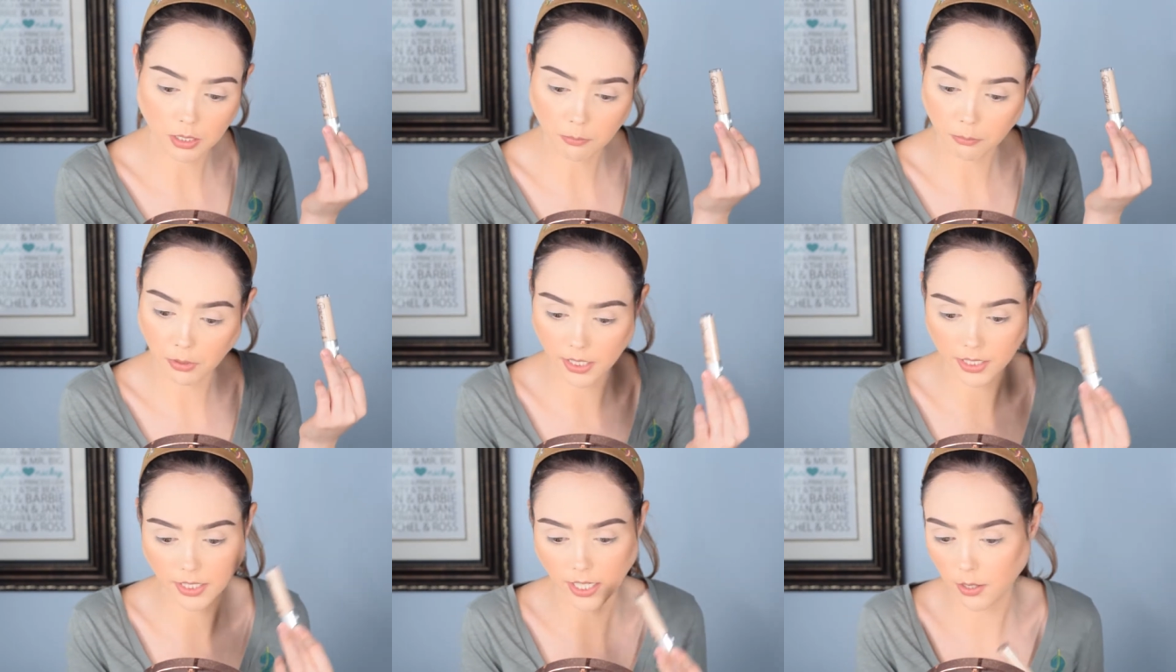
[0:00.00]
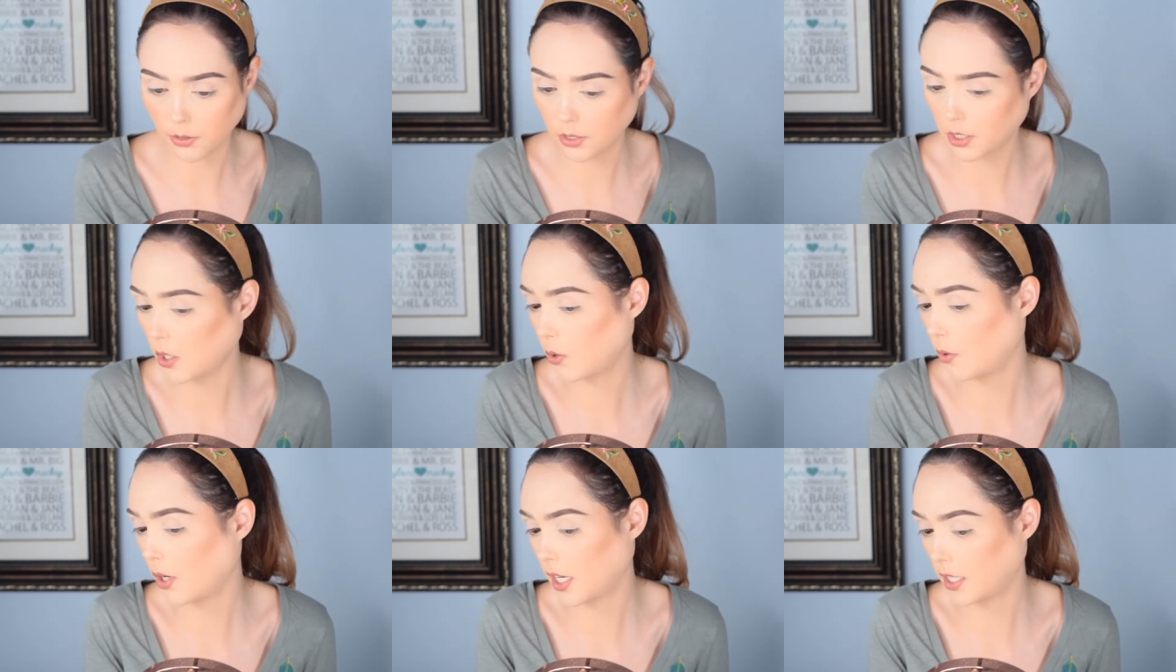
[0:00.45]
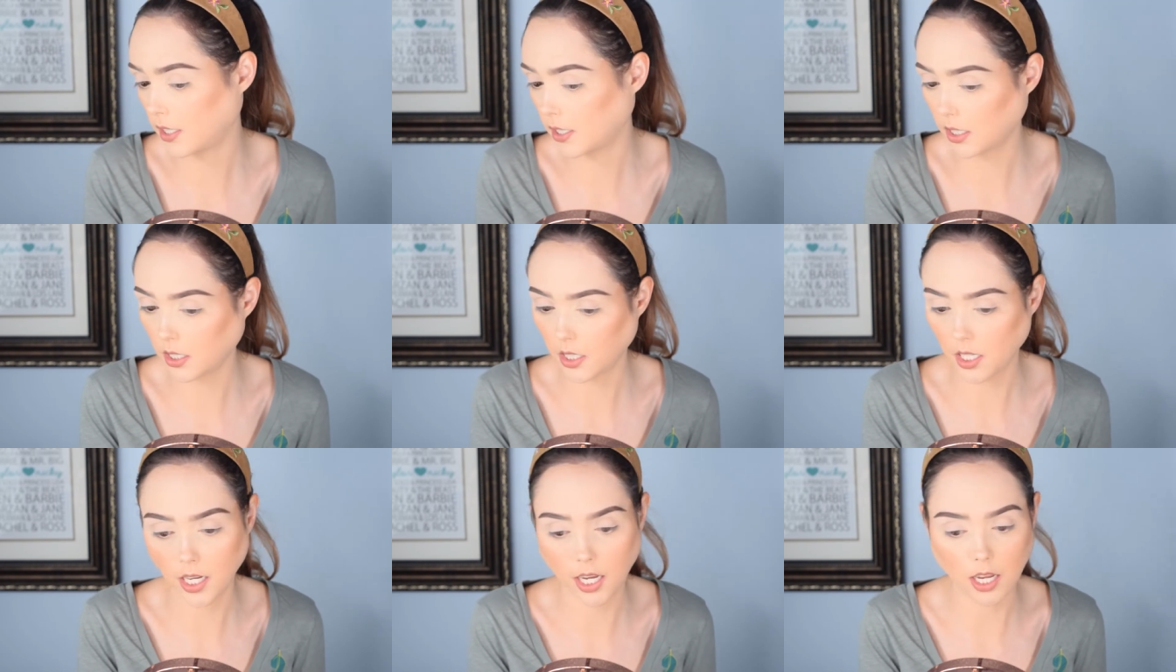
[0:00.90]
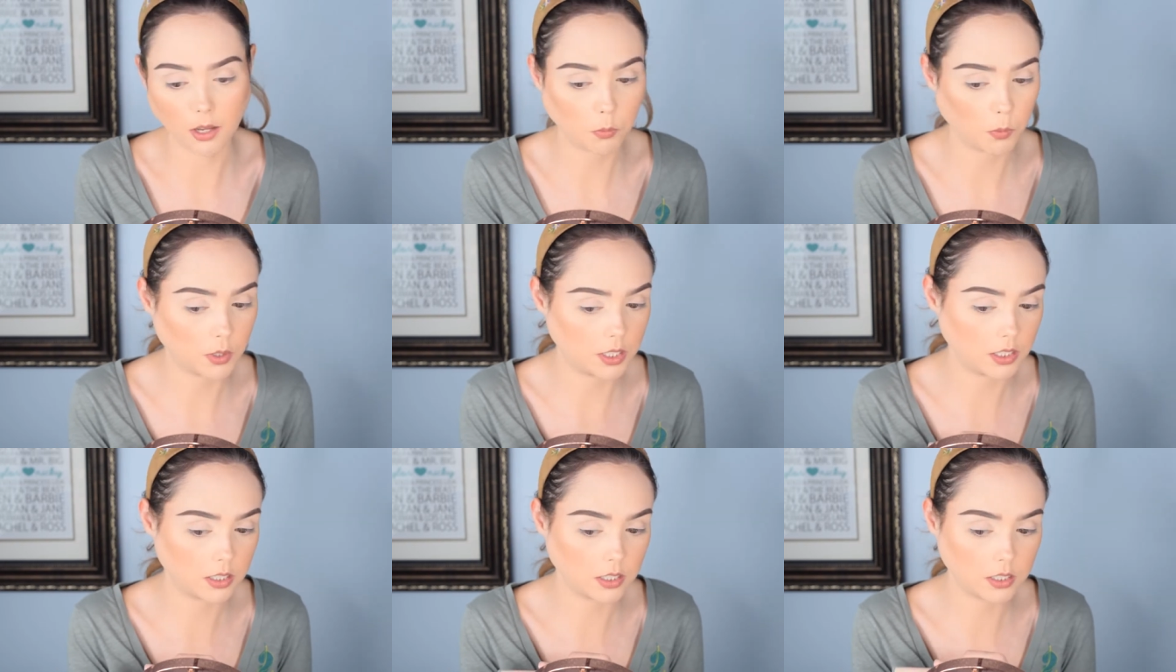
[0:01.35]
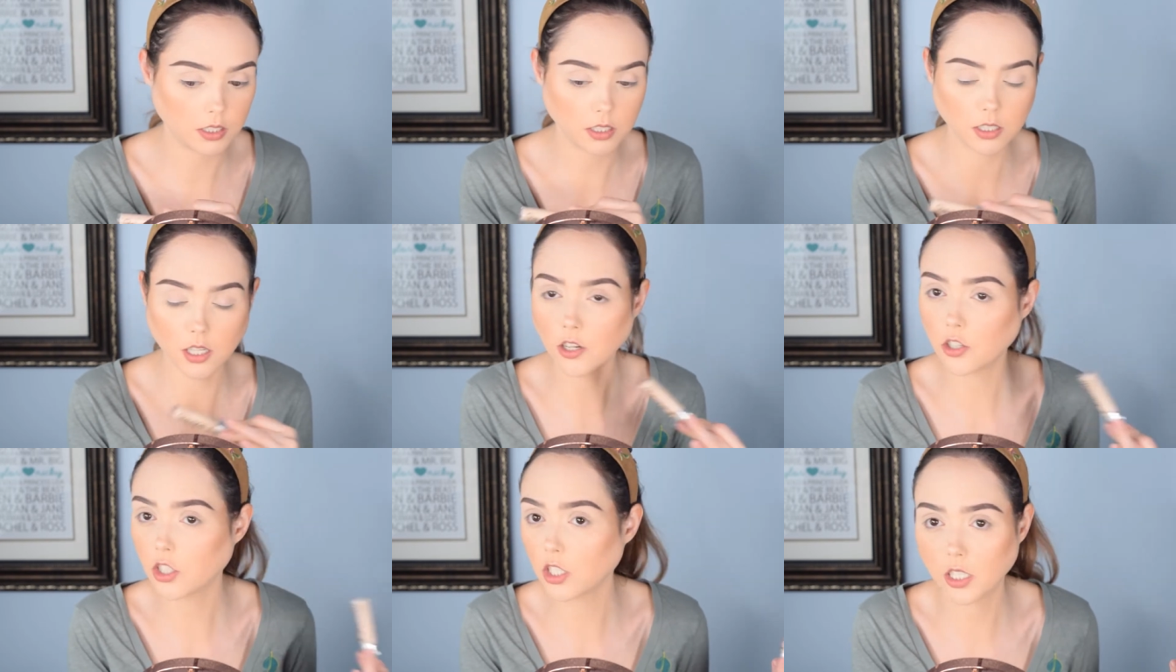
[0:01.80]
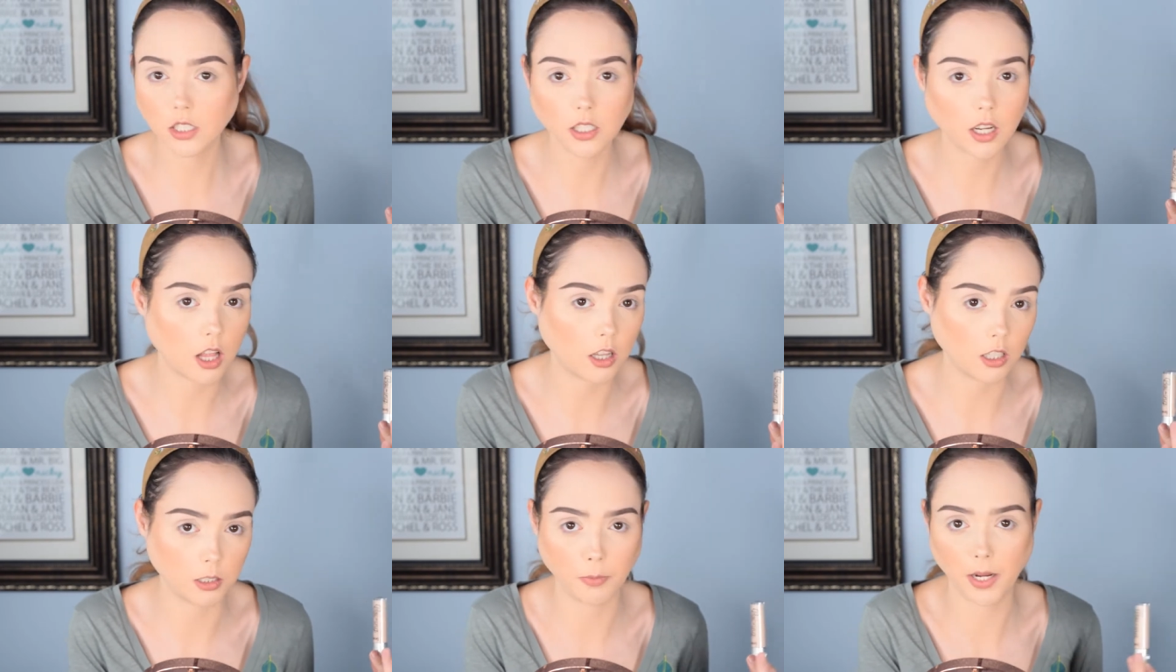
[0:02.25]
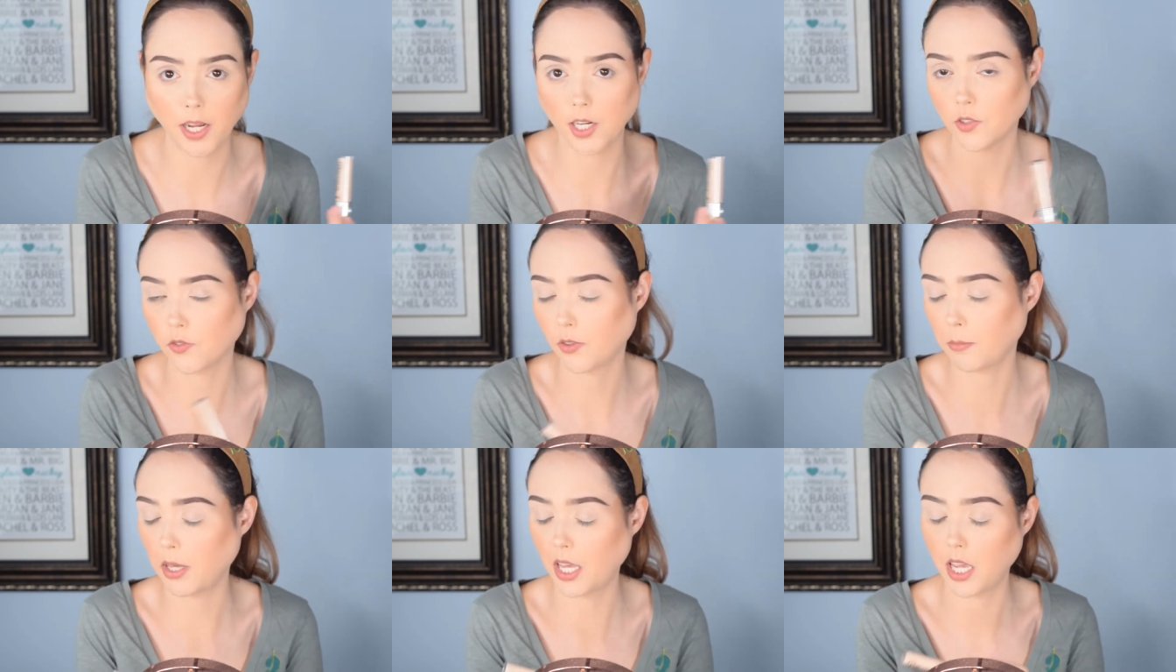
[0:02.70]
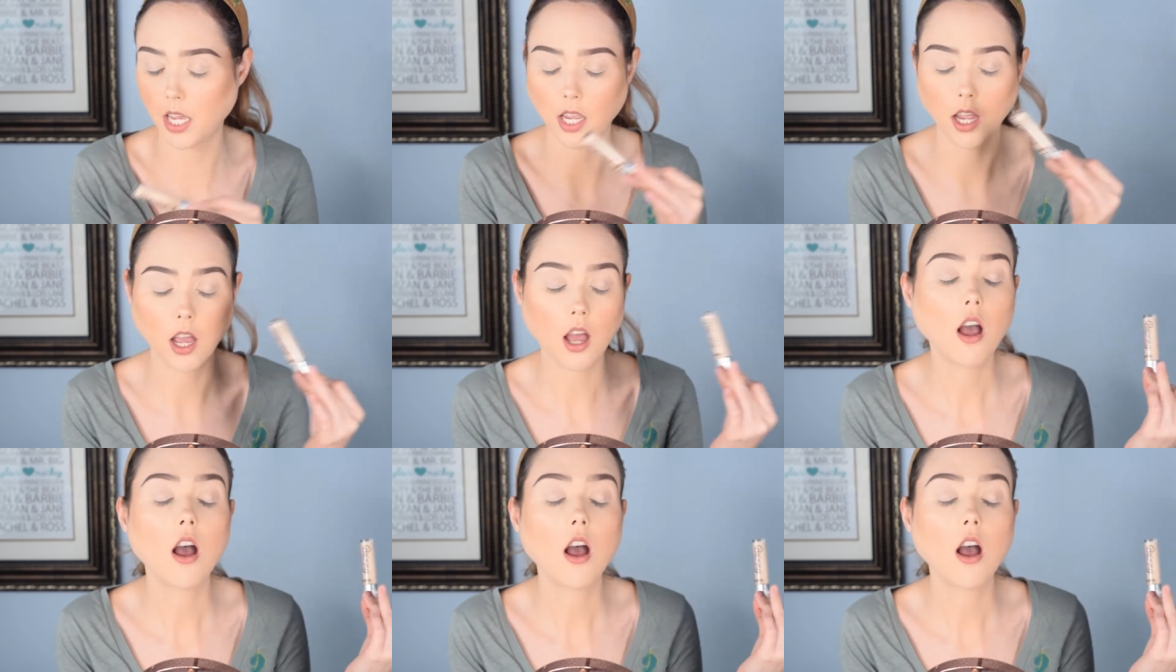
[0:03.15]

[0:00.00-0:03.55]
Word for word: It blended out so nicely. It was such a good color match for me.